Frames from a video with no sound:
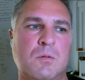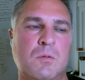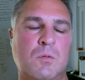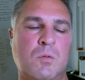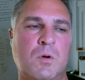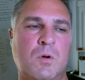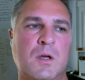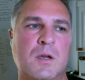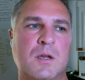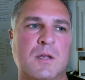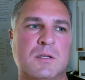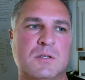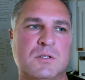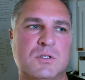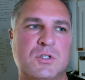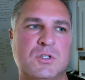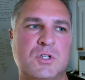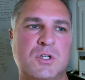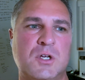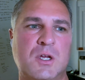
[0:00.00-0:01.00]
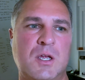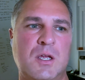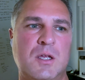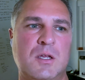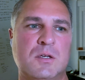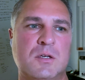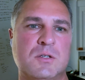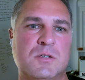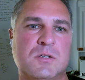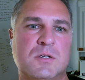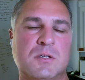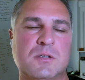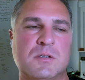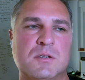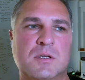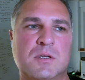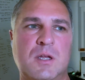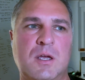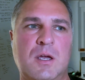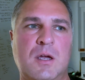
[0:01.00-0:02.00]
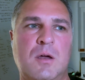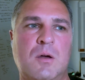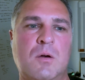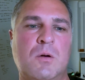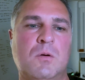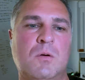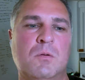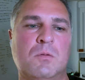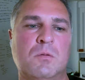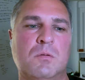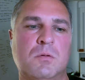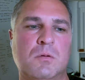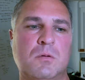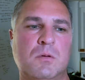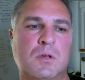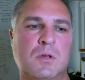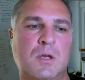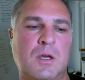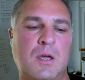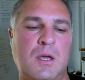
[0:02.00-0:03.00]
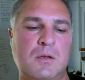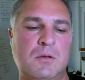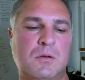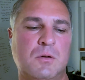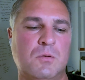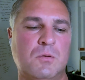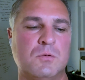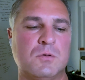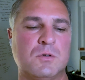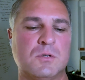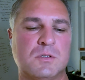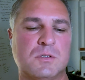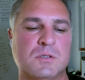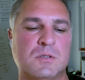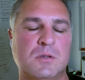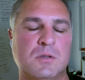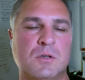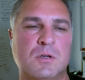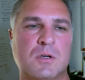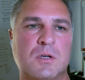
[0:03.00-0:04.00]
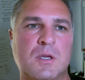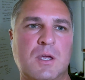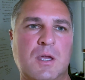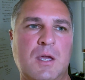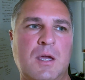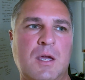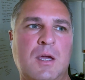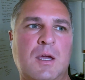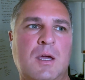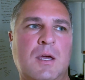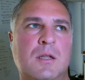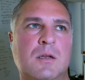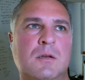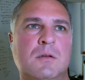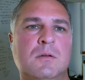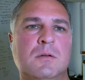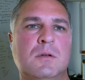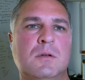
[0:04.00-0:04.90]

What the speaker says: what has changed is now I don't just look at